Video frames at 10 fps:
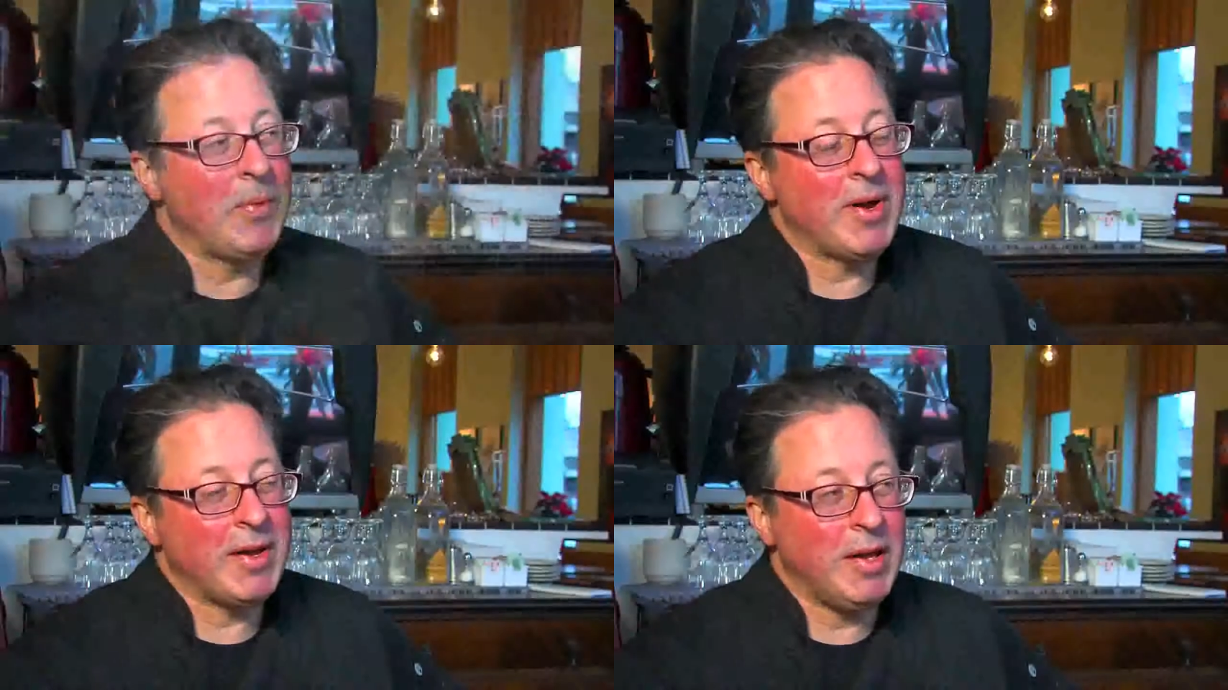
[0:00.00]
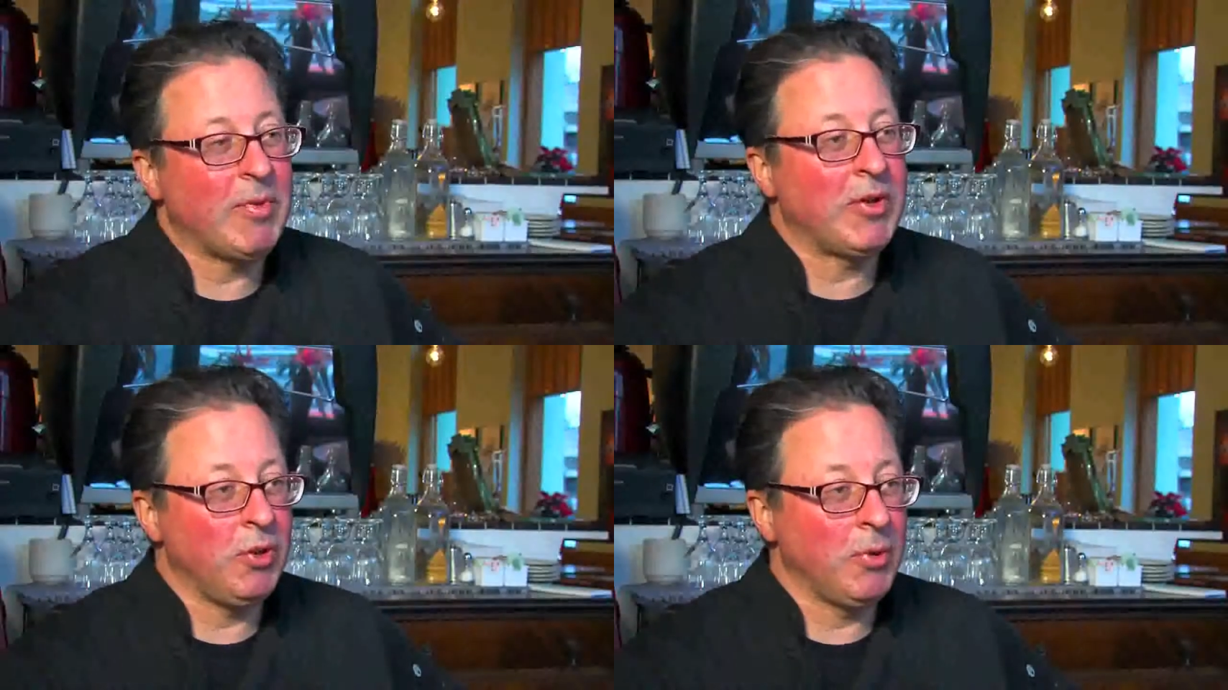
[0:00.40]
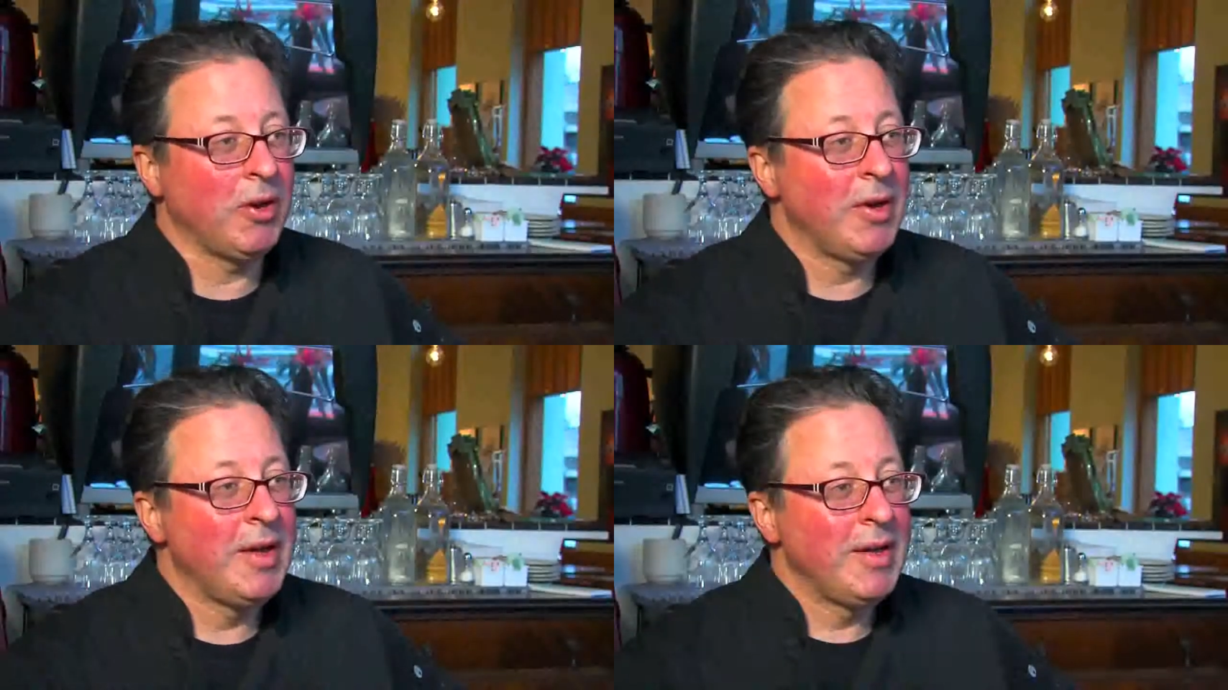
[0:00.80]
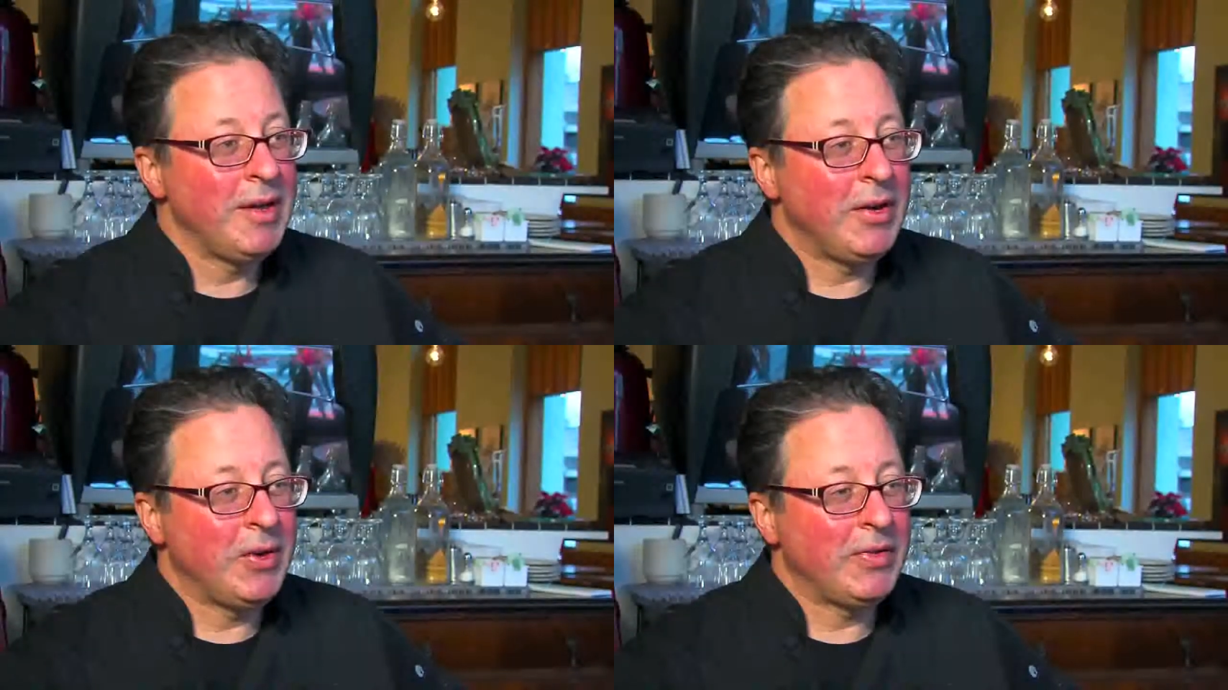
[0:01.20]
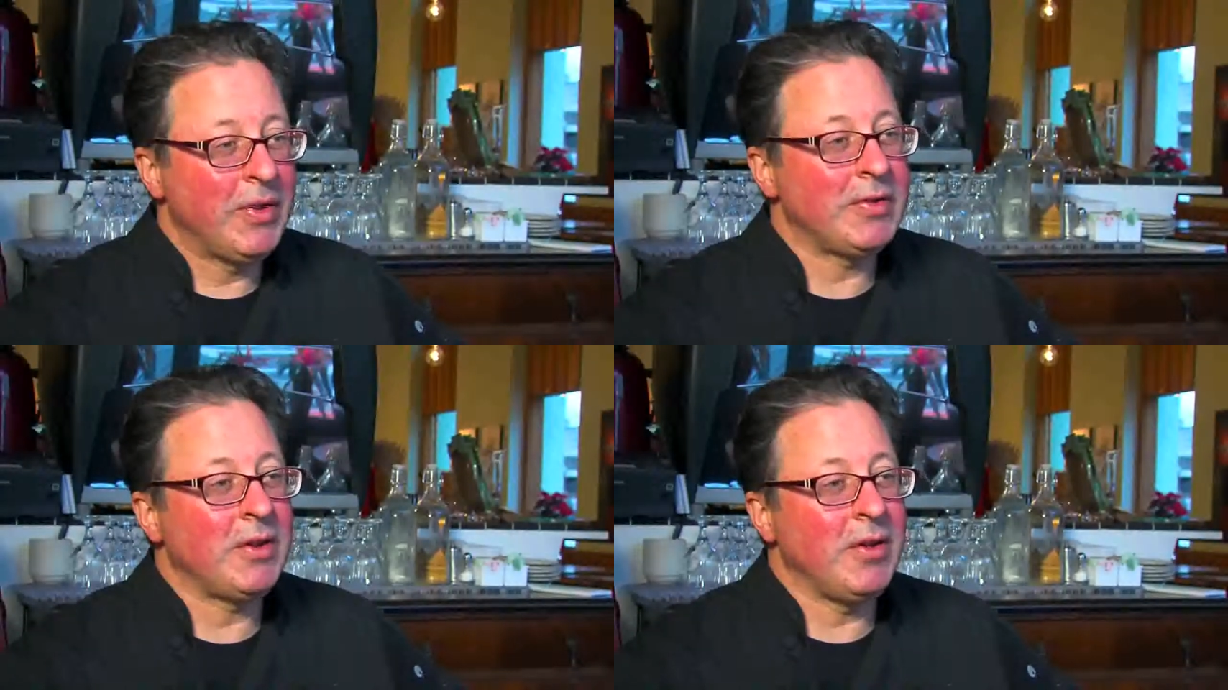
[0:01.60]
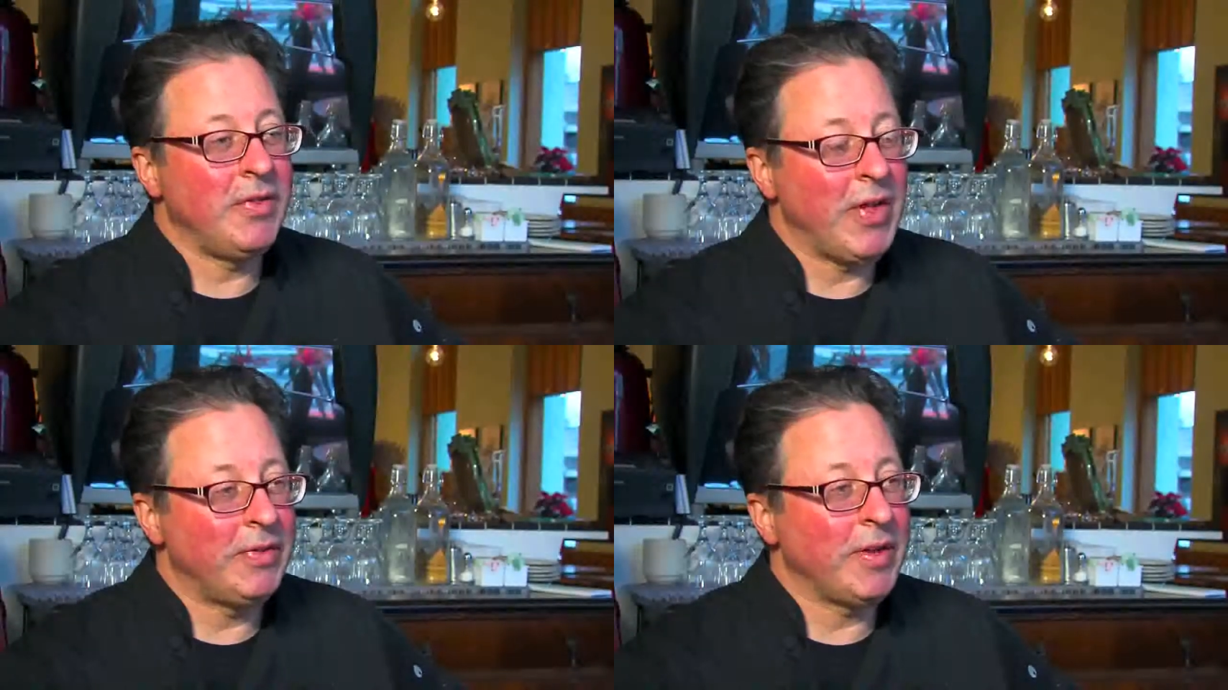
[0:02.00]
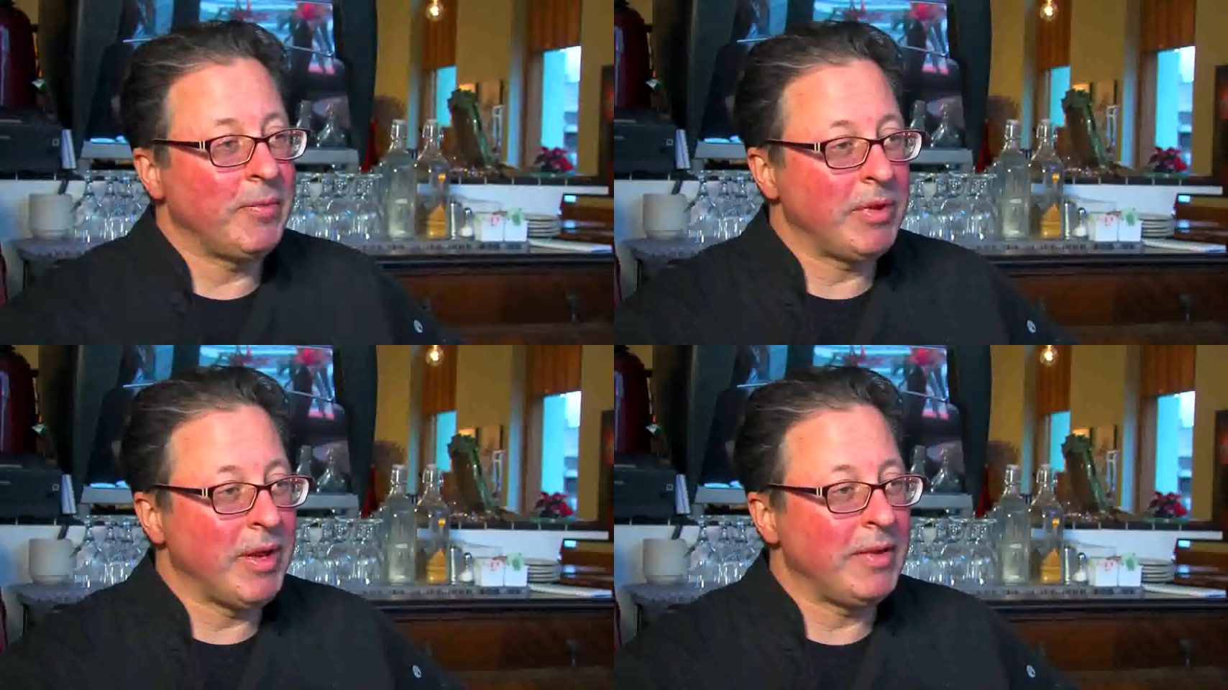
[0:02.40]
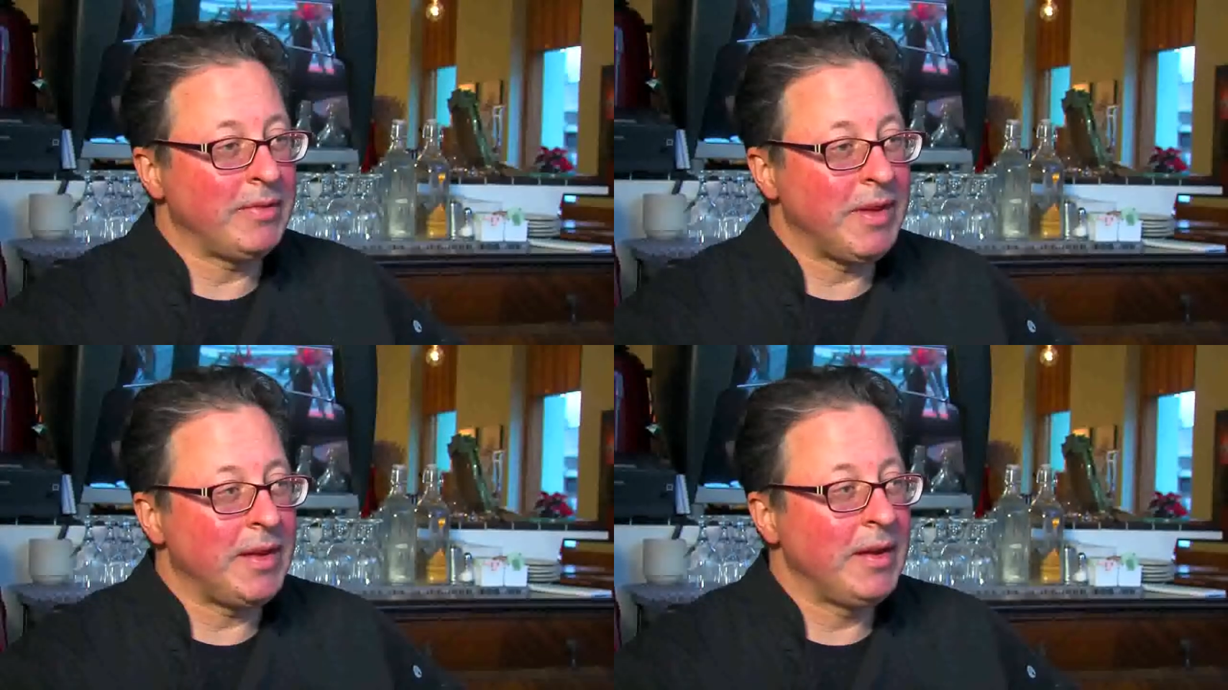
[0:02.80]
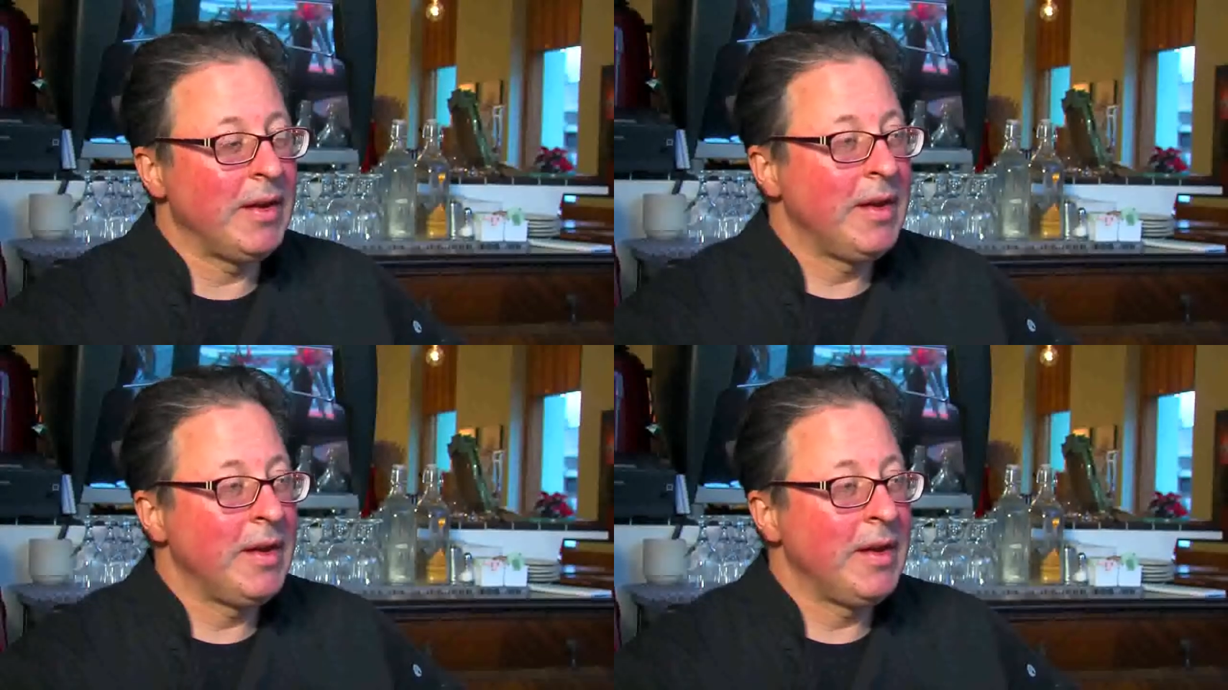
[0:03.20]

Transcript: want to keep it Cuba. You know, it's such an authentic place that,